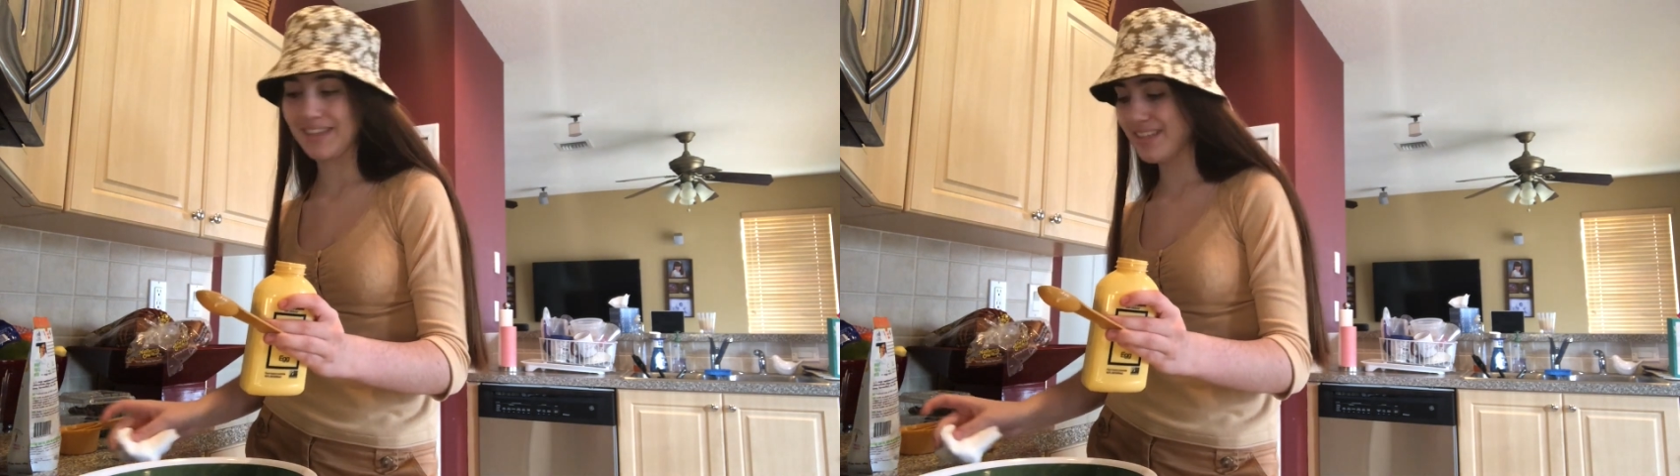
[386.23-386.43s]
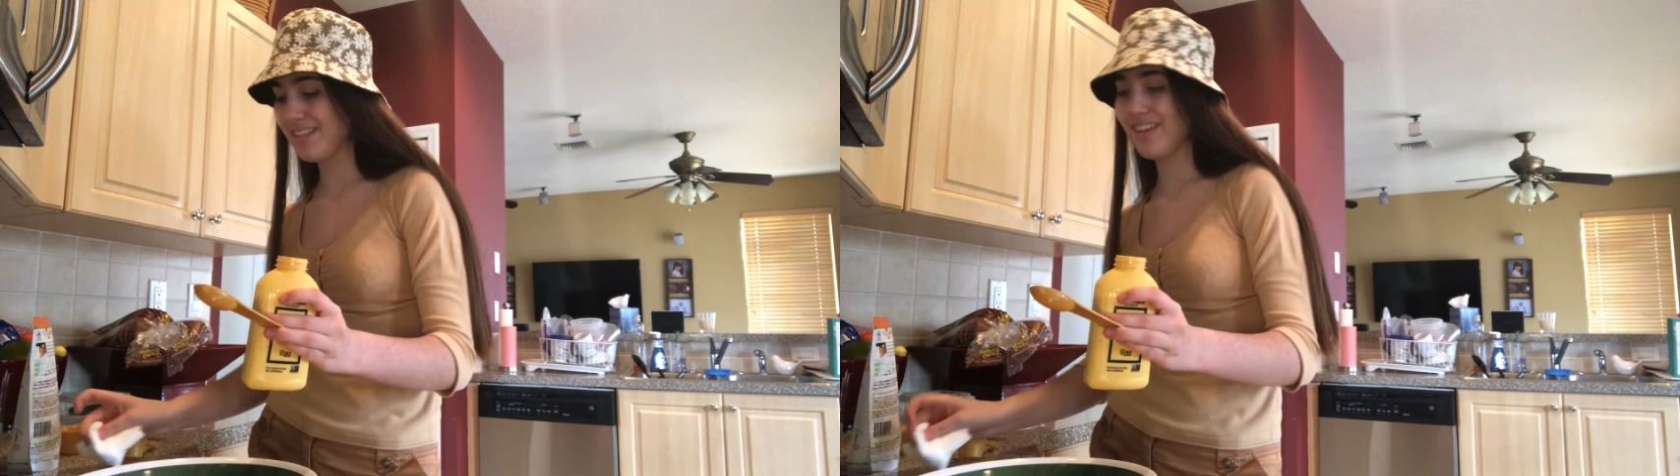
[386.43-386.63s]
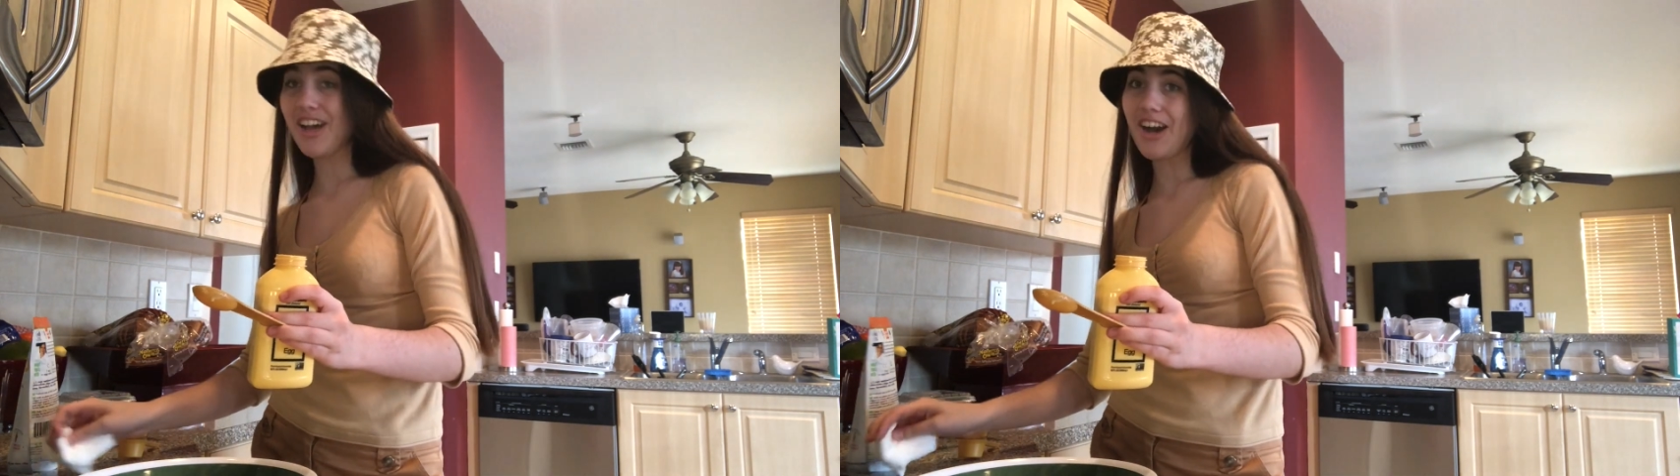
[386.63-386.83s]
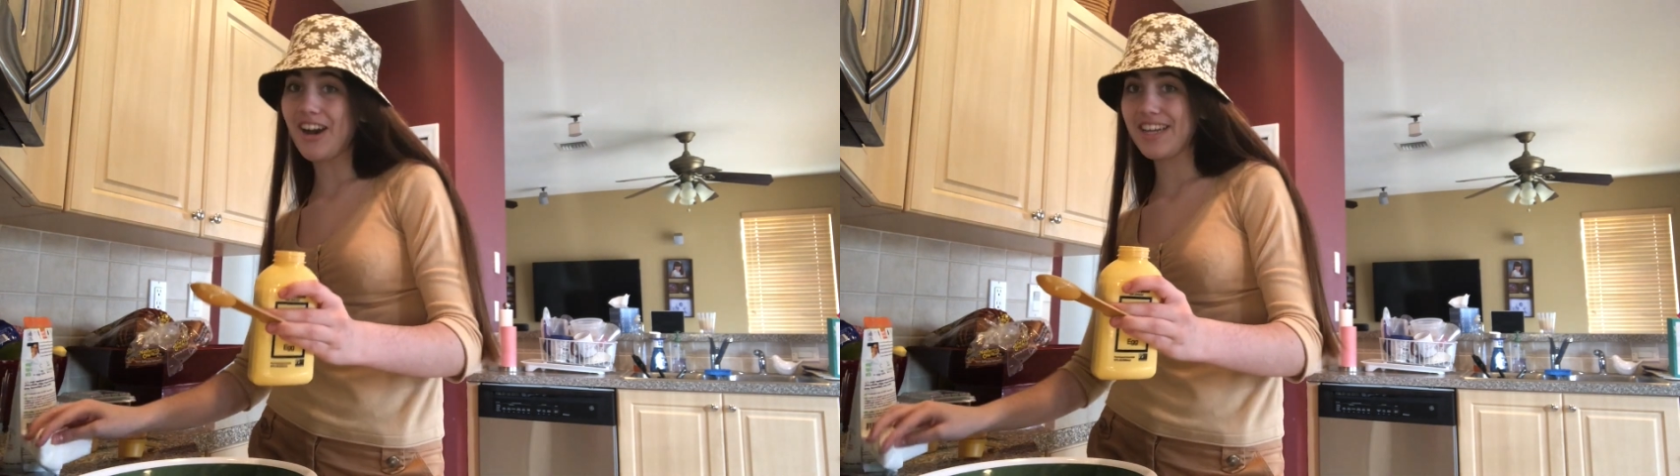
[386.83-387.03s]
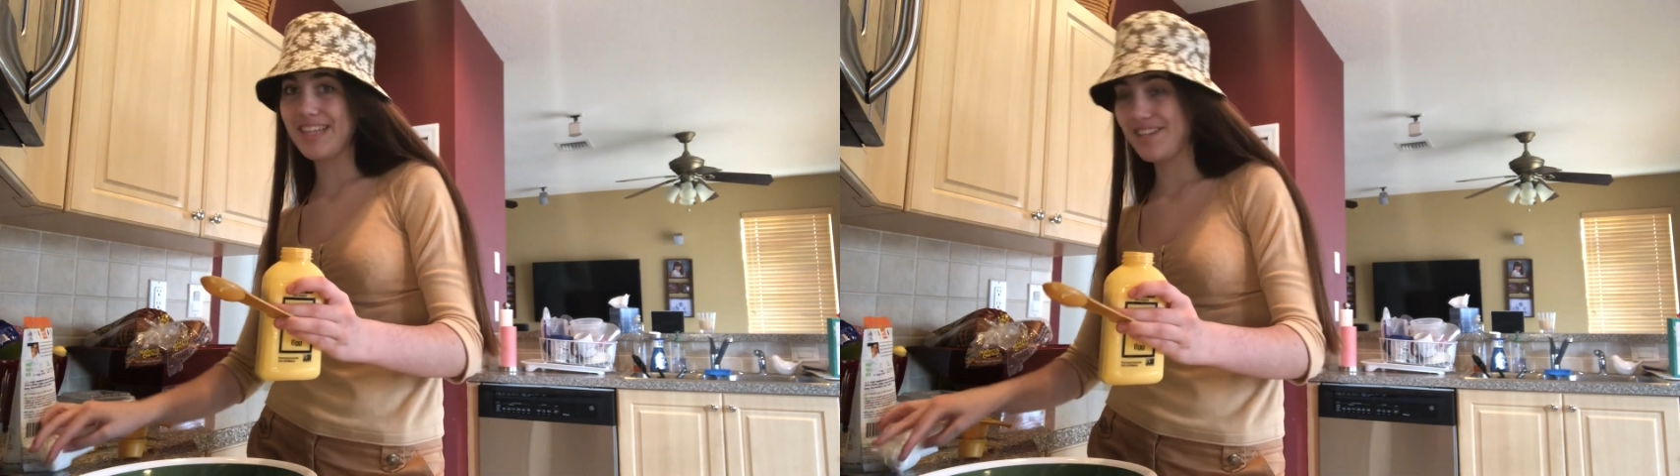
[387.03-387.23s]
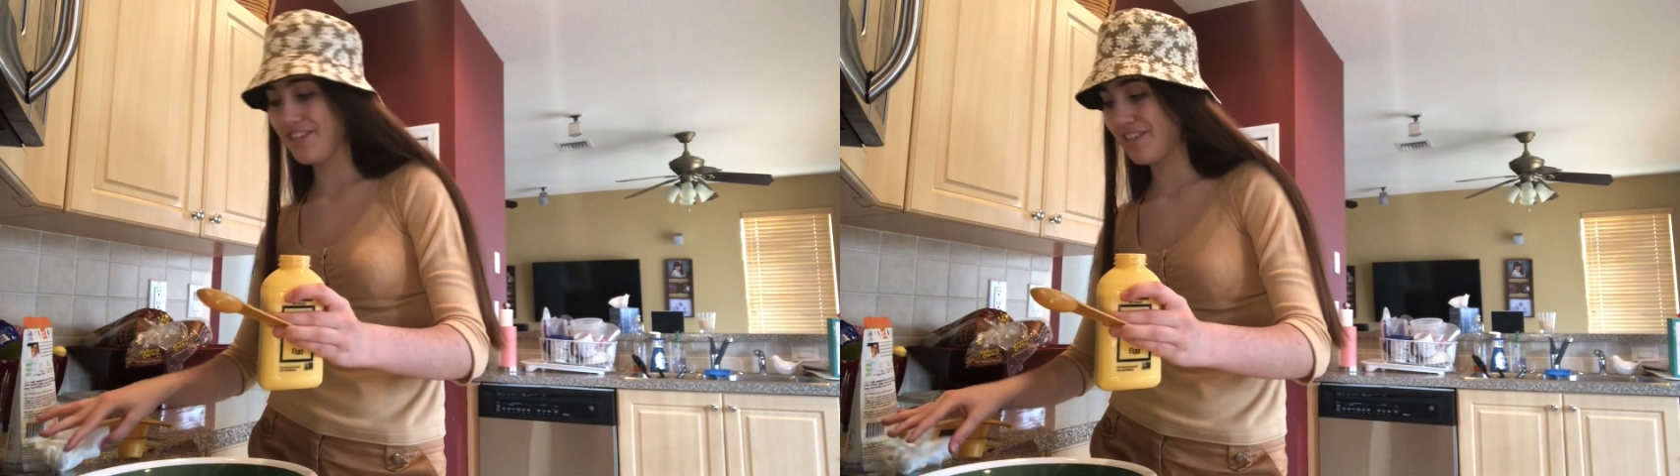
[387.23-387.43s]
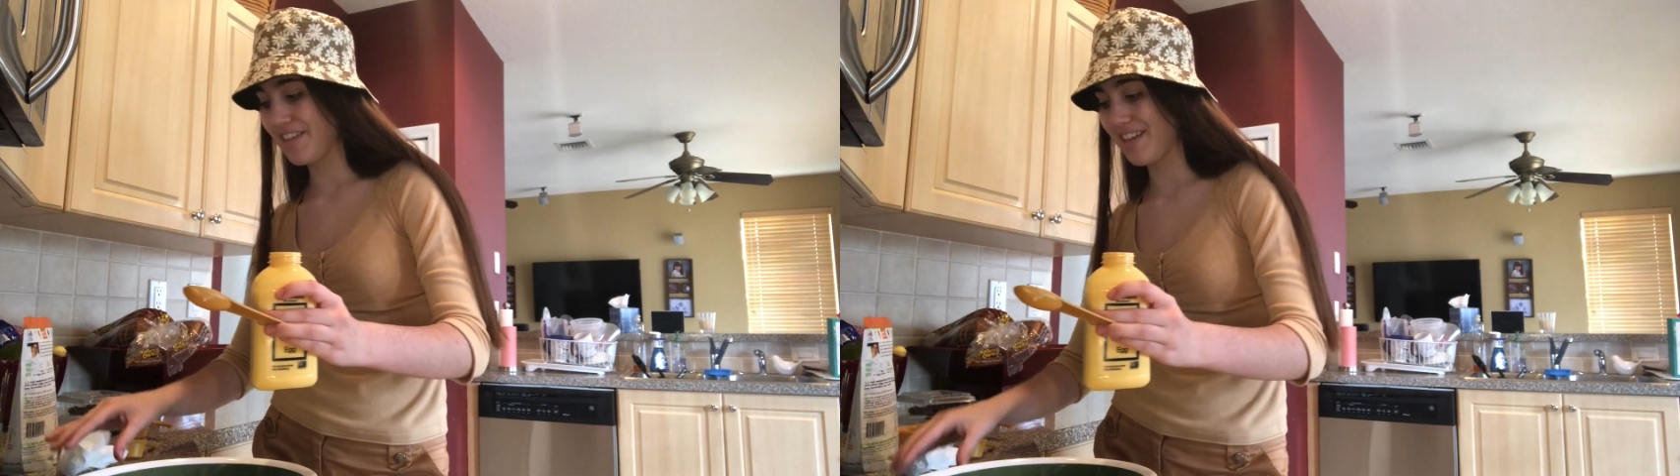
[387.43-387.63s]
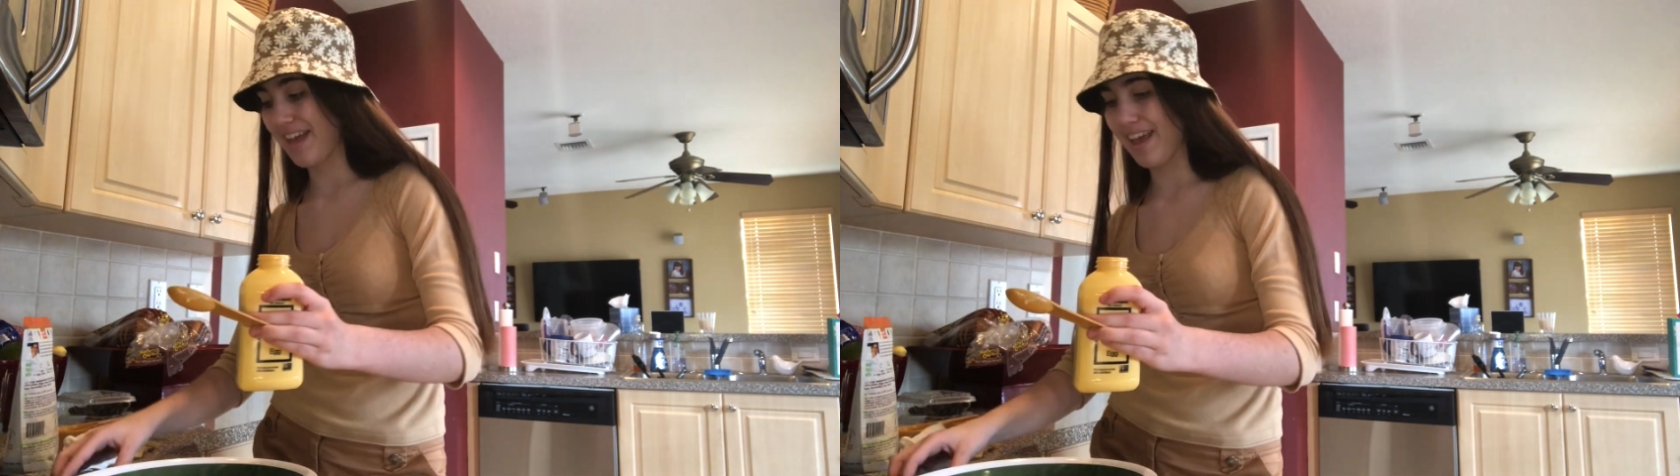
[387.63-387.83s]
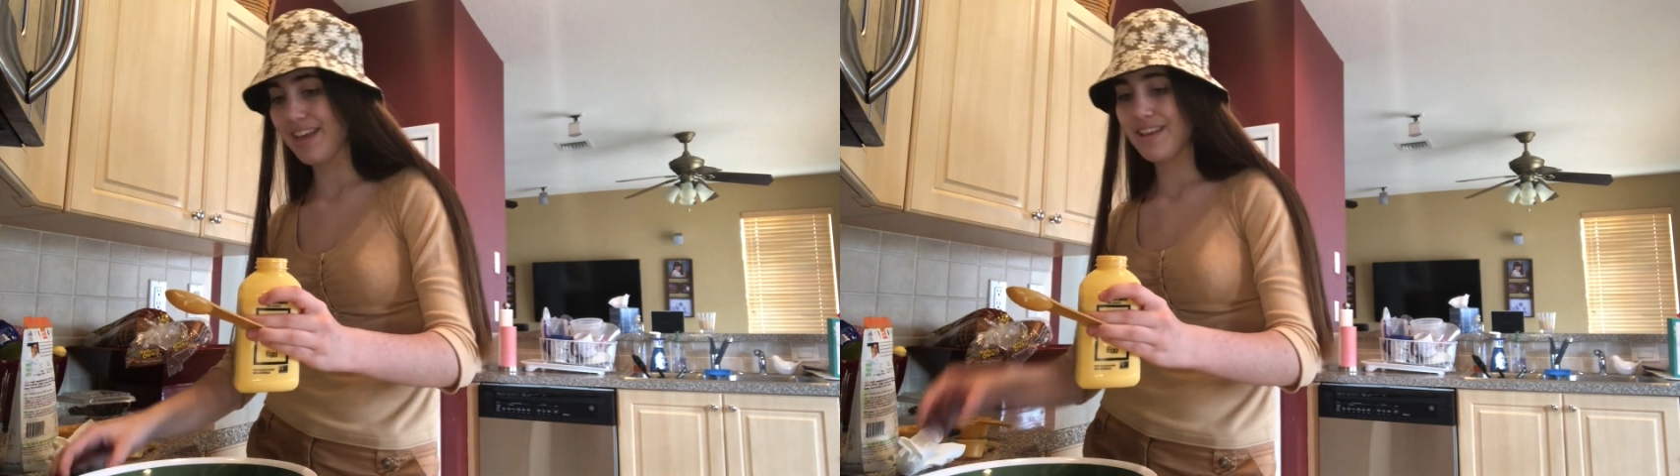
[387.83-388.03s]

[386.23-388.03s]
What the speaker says: this on Easter Sunday.